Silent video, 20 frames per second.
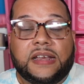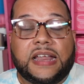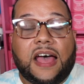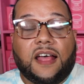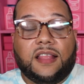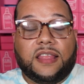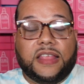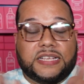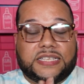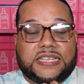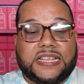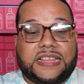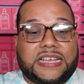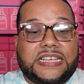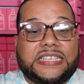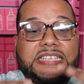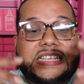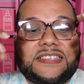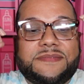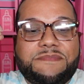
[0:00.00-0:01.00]
Now listen,
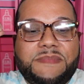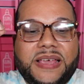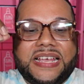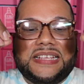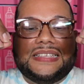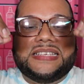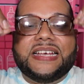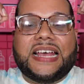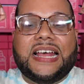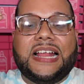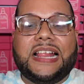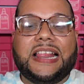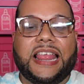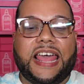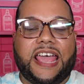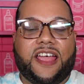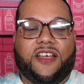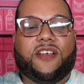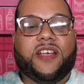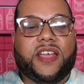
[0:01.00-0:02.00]
this is me
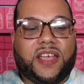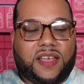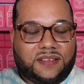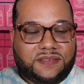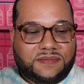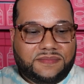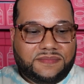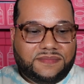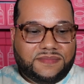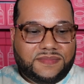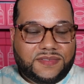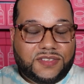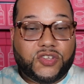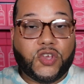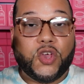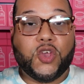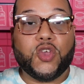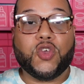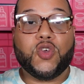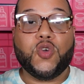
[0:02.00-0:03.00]
declaring
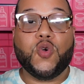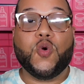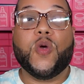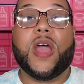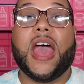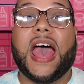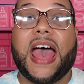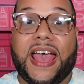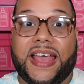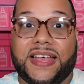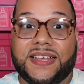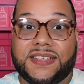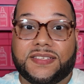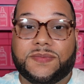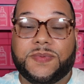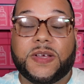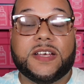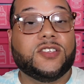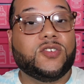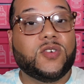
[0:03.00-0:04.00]
to you guys,
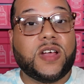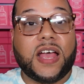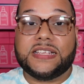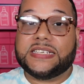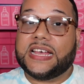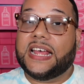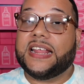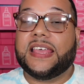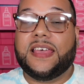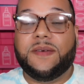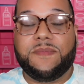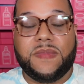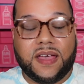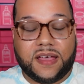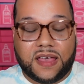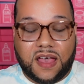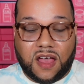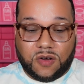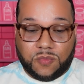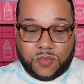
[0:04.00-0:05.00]
because you guys gotta keep me
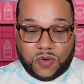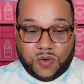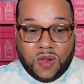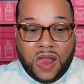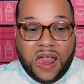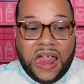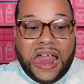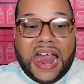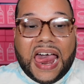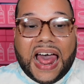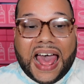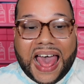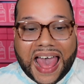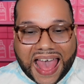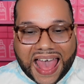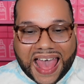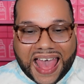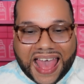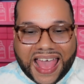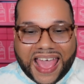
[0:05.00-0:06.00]
accountable.
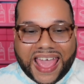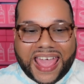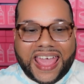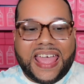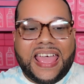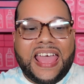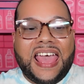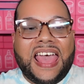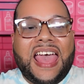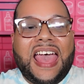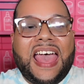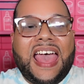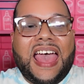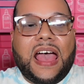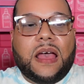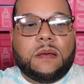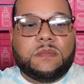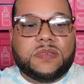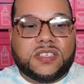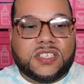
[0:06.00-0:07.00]
I
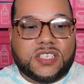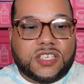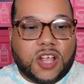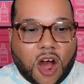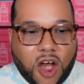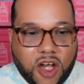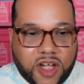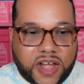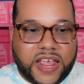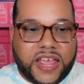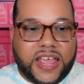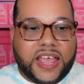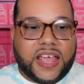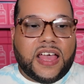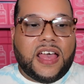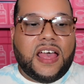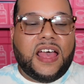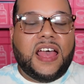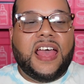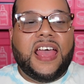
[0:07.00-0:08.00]
am starting
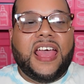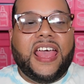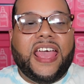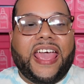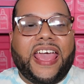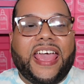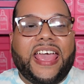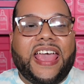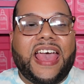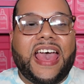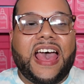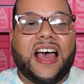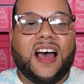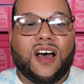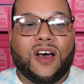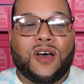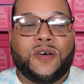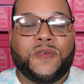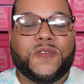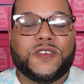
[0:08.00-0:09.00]
a
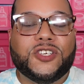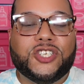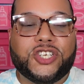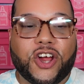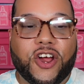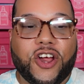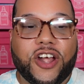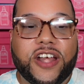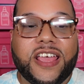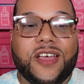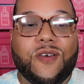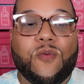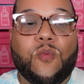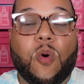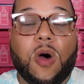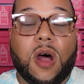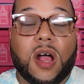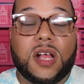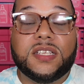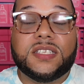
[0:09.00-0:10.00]
health journey
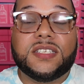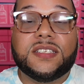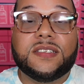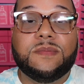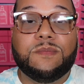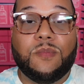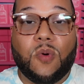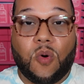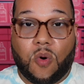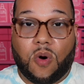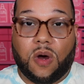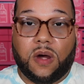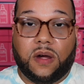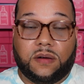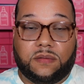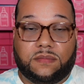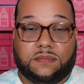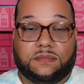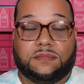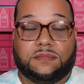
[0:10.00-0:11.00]
once more,